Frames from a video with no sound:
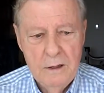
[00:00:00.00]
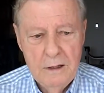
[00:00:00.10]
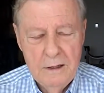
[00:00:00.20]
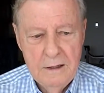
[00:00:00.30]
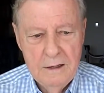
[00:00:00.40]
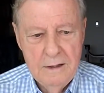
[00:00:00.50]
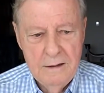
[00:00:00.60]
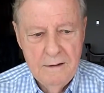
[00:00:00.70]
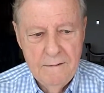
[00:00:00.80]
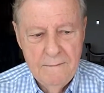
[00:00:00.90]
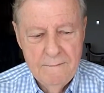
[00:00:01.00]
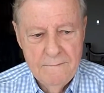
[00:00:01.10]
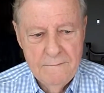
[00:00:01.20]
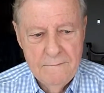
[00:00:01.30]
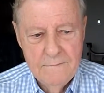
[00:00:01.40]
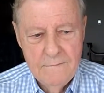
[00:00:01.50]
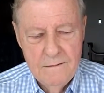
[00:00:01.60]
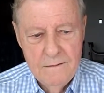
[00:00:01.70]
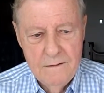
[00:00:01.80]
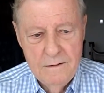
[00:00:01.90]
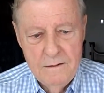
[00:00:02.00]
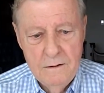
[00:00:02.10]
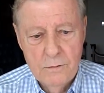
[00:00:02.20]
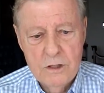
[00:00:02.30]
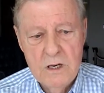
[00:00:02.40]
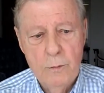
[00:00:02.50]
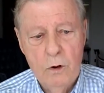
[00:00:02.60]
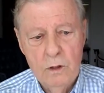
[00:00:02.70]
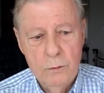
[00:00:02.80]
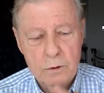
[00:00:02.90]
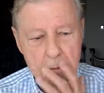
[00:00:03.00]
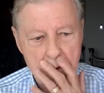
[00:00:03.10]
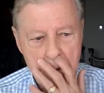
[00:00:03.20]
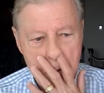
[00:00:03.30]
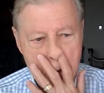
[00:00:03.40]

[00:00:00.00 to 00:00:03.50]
So you're going to Baltimore College, University, of Baltimore. I'm sorry,